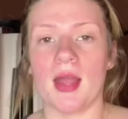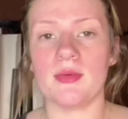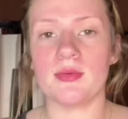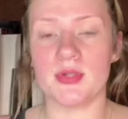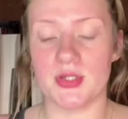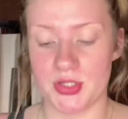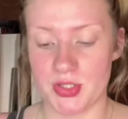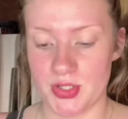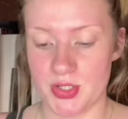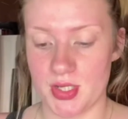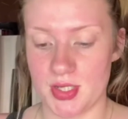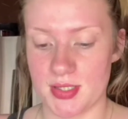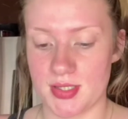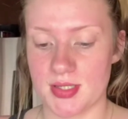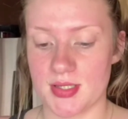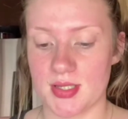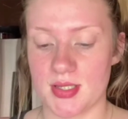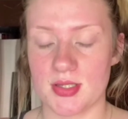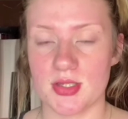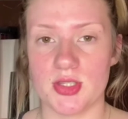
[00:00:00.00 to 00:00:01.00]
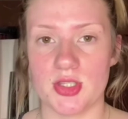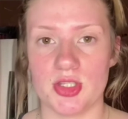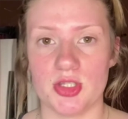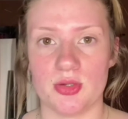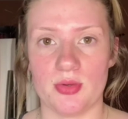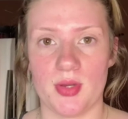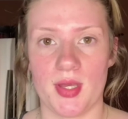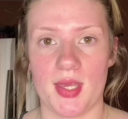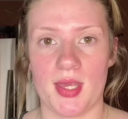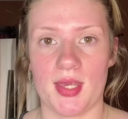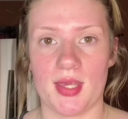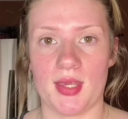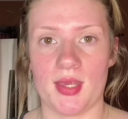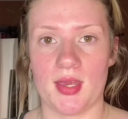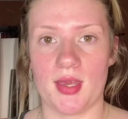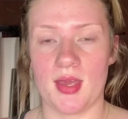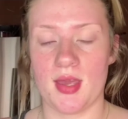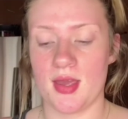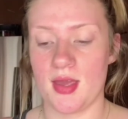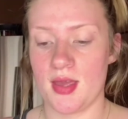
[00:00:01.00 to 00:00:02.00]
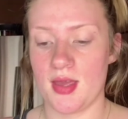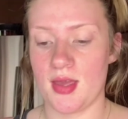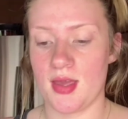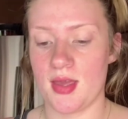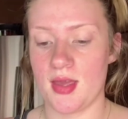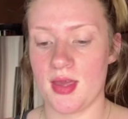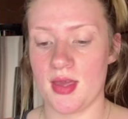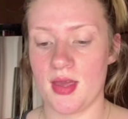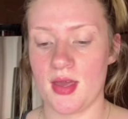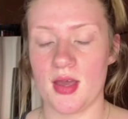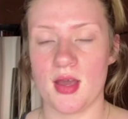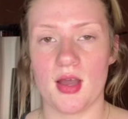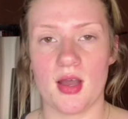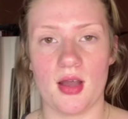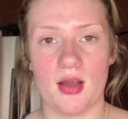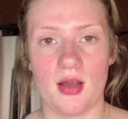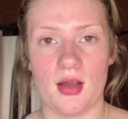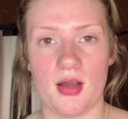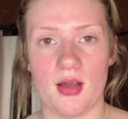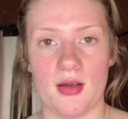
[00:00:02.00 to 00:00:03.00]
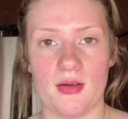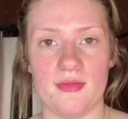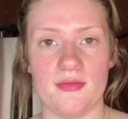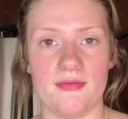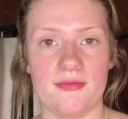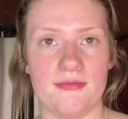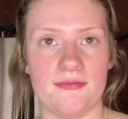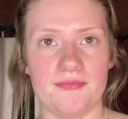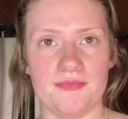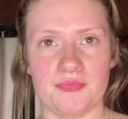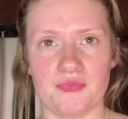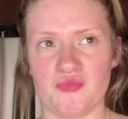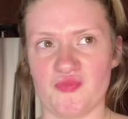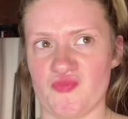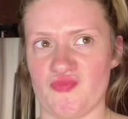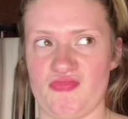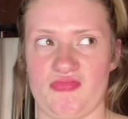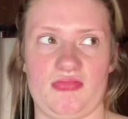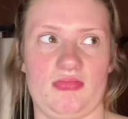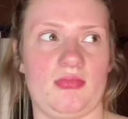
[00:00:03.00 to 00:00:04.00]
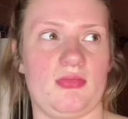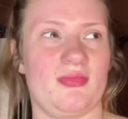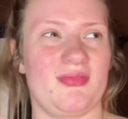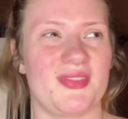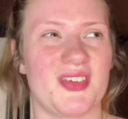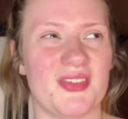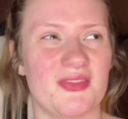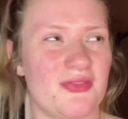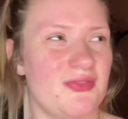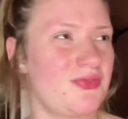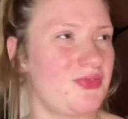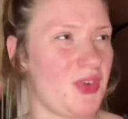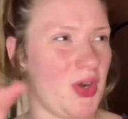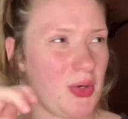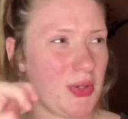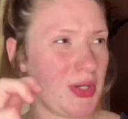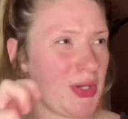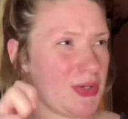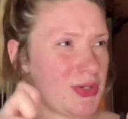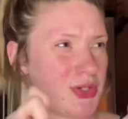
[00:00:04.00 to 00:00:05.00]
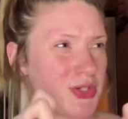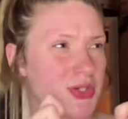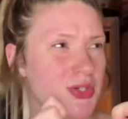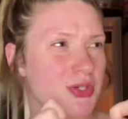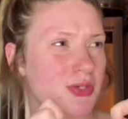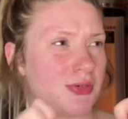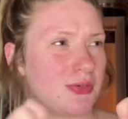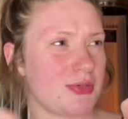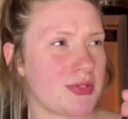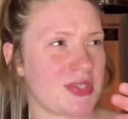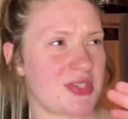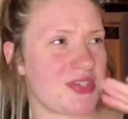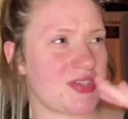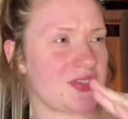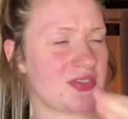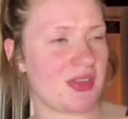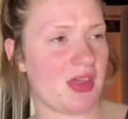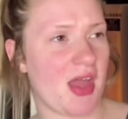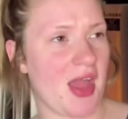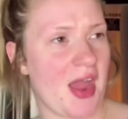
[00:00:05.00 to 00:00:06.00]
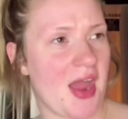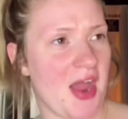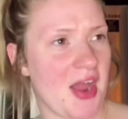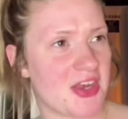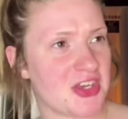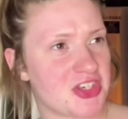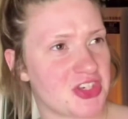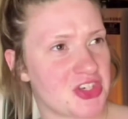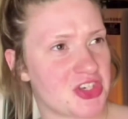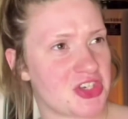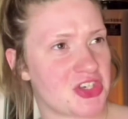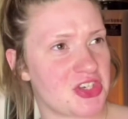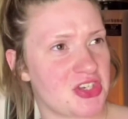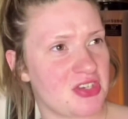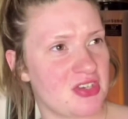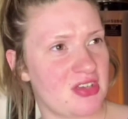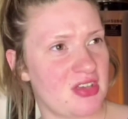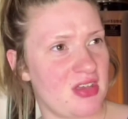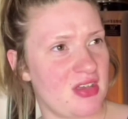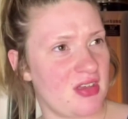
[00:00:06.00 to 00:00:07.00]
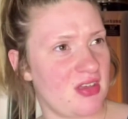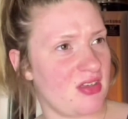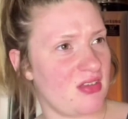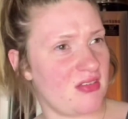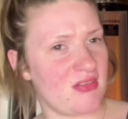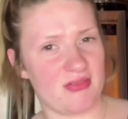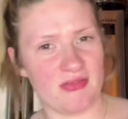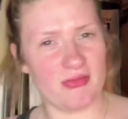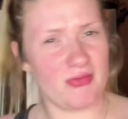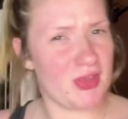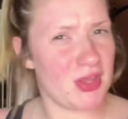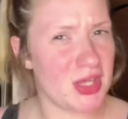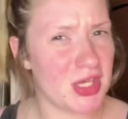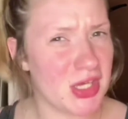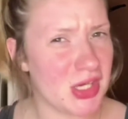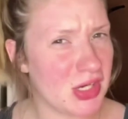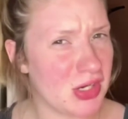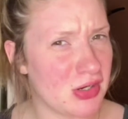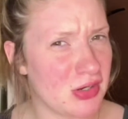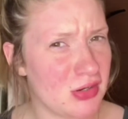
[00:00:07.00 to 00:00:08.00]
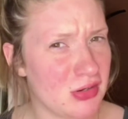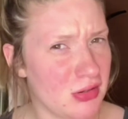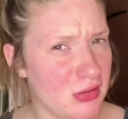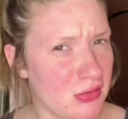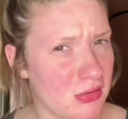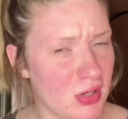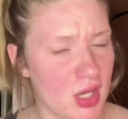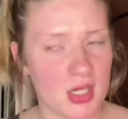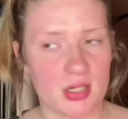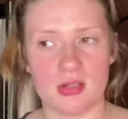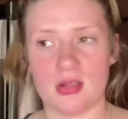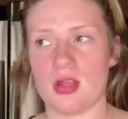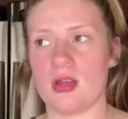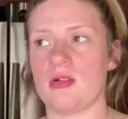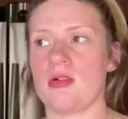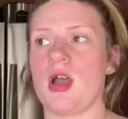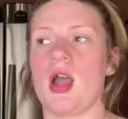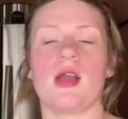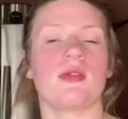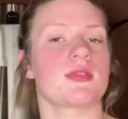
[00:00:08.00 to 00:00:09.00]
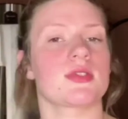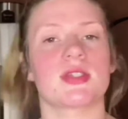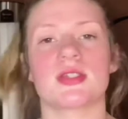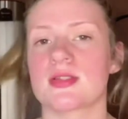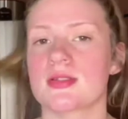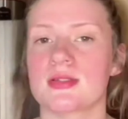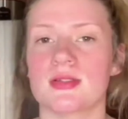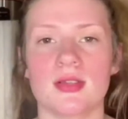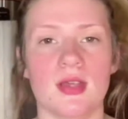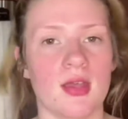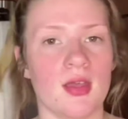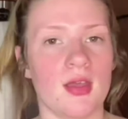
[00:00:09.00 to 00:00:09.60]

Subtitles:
was just doing a photo shoot slash video. I don't know. I was